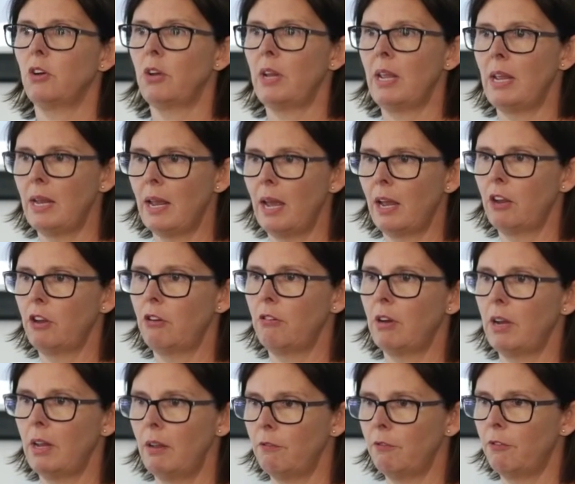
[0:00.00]
on
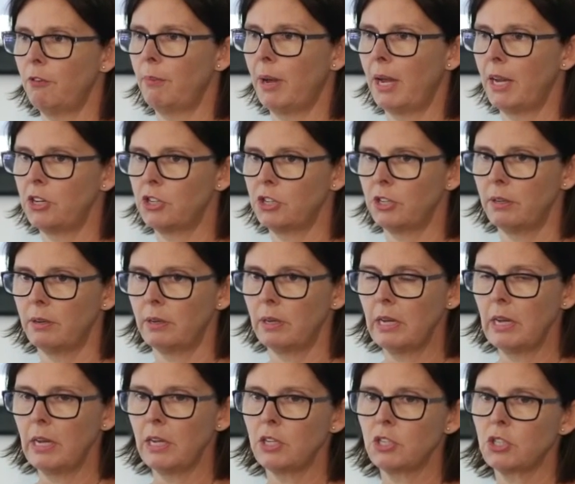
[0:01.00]
inaccurate information.